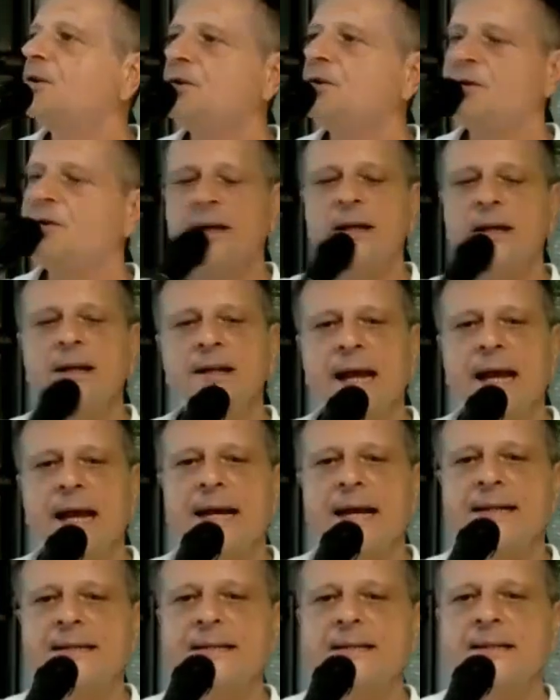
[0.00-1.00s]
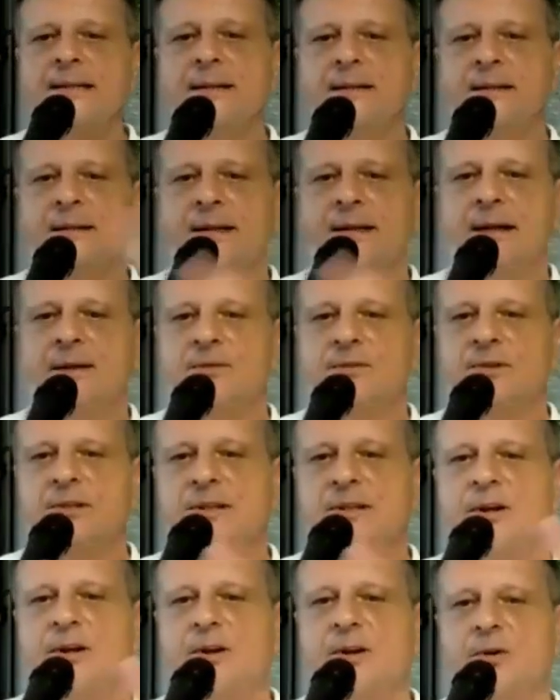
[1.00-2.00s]
Do you eat eggs? That was
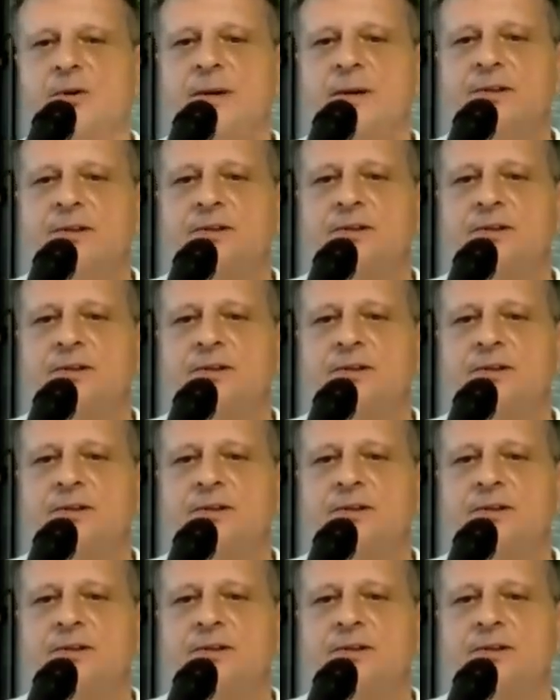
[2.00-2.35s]
another.